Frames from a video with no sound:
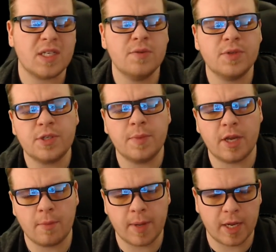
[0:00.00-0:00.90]
somebody
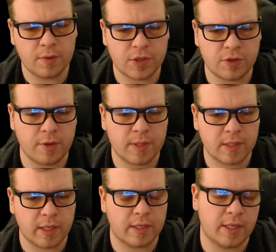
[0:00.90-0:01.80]
coming into his stream and
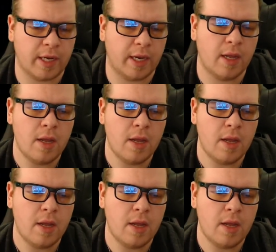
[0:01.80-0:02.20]
was like saying,